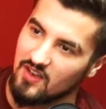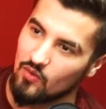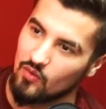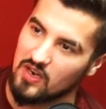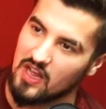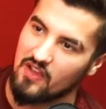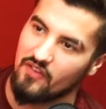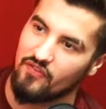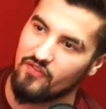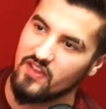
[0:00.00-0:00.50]

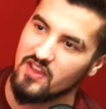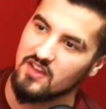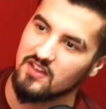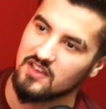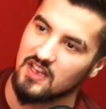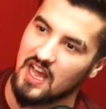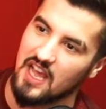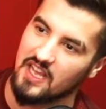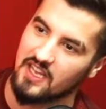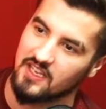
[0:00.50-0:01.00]
What I feel
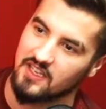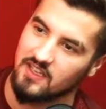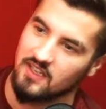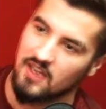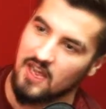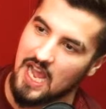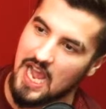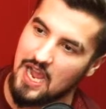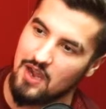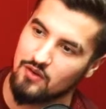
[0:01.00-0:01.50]
like,
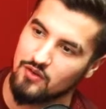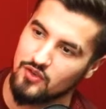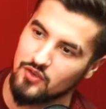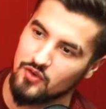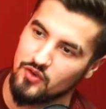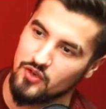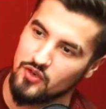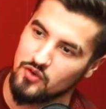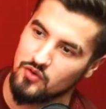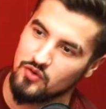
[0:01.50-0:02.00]
how do
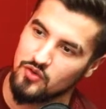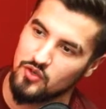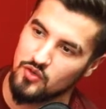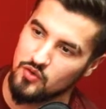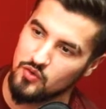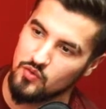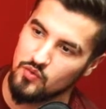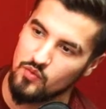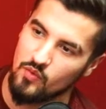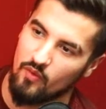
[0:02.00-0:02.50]
you
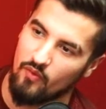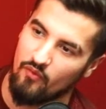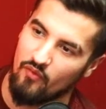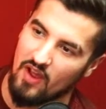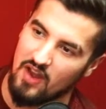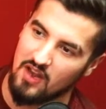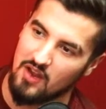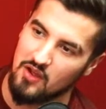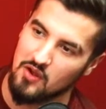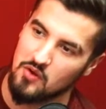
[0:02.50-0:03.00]
do,
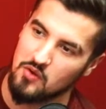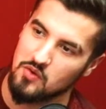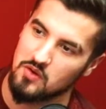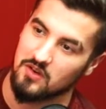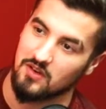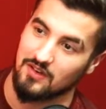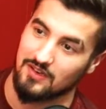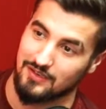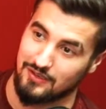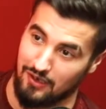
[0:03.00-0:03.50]
fellow
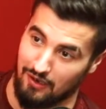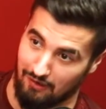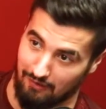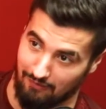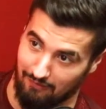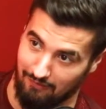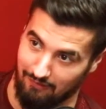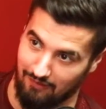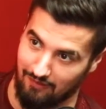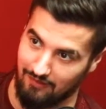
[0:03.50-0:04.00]

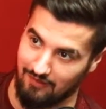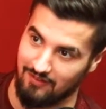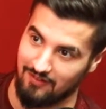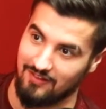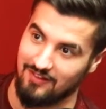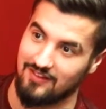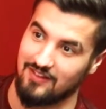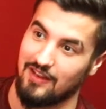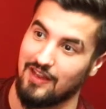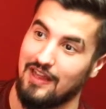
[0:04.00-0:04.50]

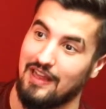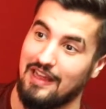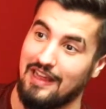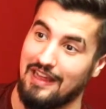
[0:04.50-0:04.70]
girls?